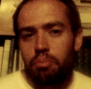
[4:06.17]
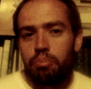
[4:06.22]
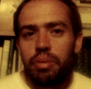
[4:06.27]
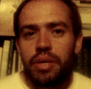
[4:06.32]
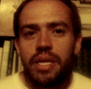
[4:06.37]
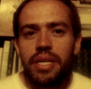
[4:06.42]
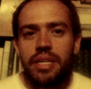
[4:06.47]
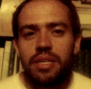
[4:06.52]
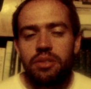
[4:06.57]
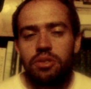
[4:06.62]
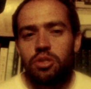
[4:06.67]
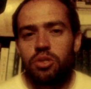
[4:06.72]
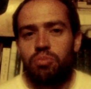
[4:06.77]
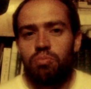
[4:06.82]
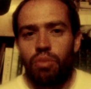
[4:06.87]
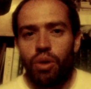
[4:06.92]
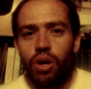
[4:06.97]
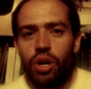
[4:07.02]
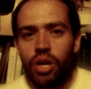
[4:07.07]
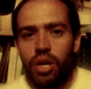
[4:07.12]
being
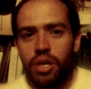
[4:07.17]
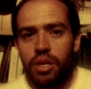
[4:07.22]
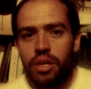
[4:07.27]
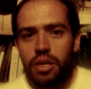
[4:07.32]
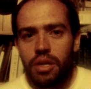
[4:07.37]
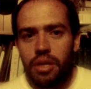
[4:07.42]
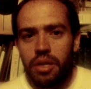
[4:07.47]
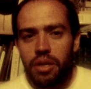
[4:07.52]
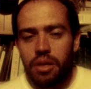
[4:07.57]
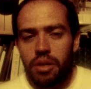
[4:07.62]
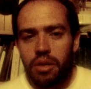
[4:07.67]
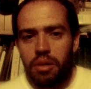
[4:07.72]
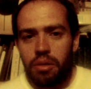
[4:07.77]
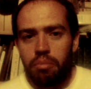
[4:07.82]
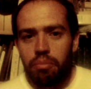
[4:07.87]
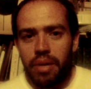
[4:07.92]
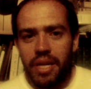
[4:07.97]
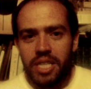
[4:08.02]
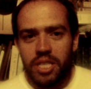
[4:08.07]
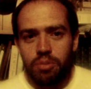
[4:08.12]
smart
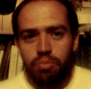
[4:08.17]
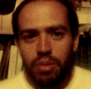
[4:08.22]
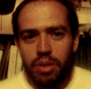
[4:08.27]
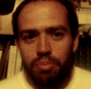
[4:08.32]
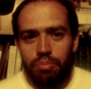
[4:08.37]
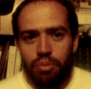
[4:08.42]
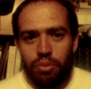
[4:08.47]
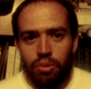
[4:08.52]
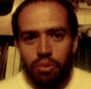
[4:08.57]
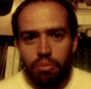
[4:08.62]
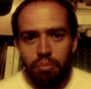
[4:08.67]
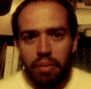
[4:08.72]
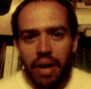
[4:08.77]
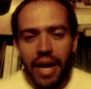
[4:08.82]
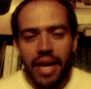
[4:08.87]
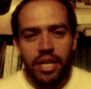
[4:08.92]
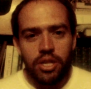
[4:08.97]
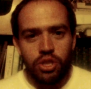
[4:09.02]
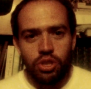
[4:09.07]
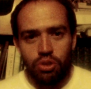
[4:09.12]
makes people
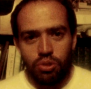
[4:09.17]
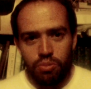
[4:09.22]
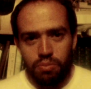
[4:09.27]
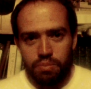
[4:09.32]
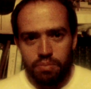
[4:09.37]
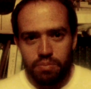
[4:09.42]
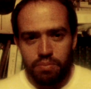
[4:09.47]
mad at you